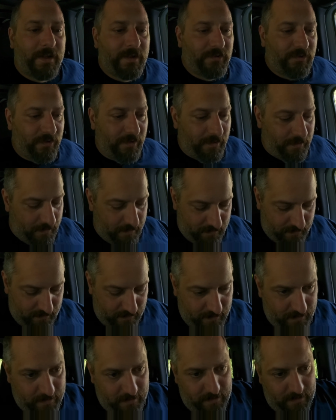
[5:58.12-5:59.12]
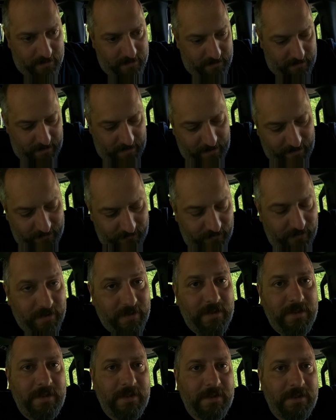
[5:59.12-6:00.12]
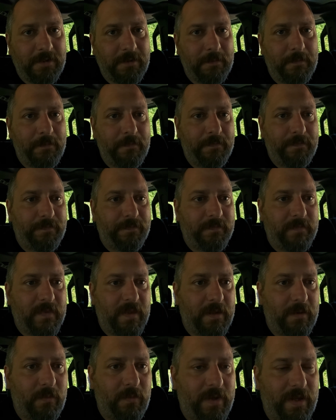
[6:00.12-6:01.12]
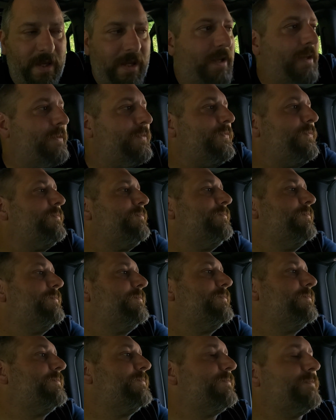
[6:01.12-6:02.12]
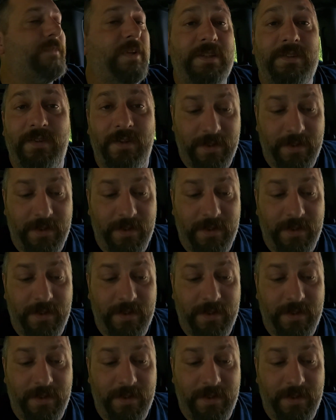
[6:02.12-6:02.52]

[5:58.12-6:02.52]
tester. As you can hear, we have a